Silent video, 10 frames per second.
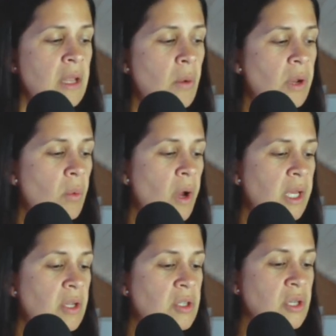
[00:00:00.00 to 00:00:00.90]
Now, what I want
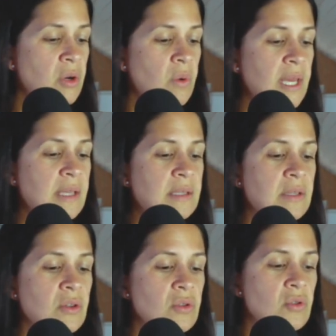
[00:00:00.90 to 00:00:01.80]
you to do
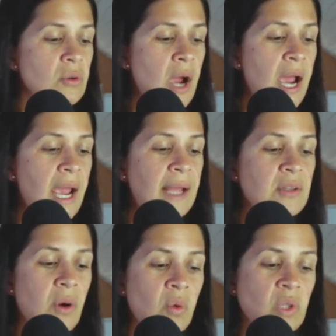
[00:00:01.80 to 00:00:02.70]
is try
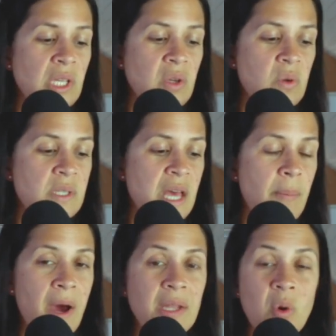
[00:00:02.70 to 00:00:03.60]
to only use
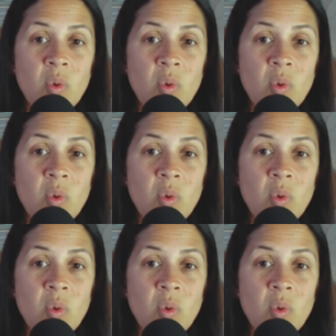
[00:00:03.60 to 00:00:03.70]
that potty,